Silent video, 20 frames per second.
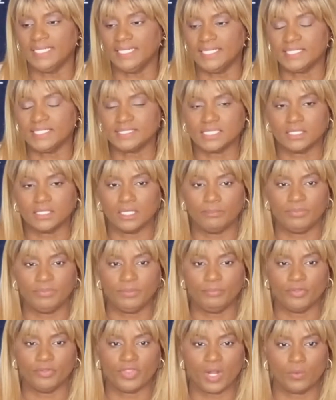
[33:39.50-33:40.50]
list and the
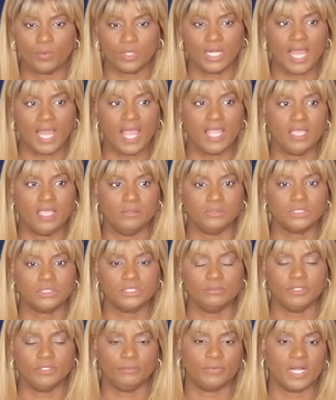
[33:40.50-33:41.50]
people that were not able
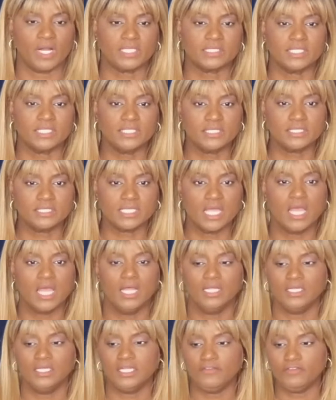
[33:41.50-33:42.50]
to be present.
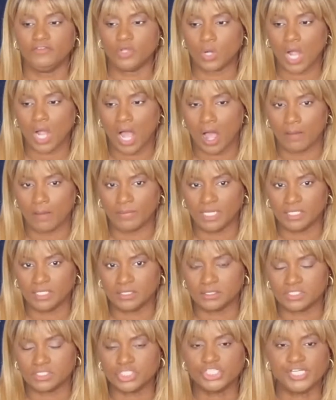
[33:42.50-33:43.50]
Leave your
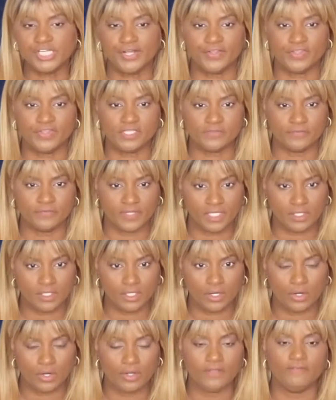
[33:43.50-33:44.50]
comments, share this
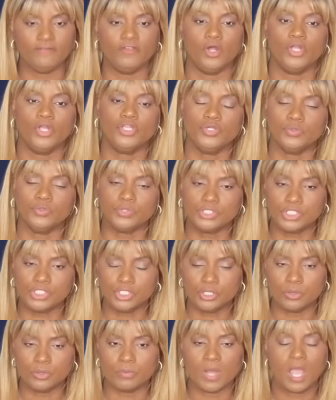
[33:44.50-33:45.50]
video. If you're on
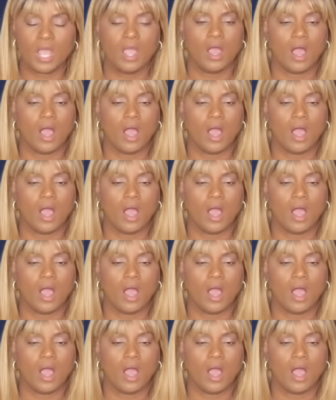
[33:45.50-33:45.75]
YouTube,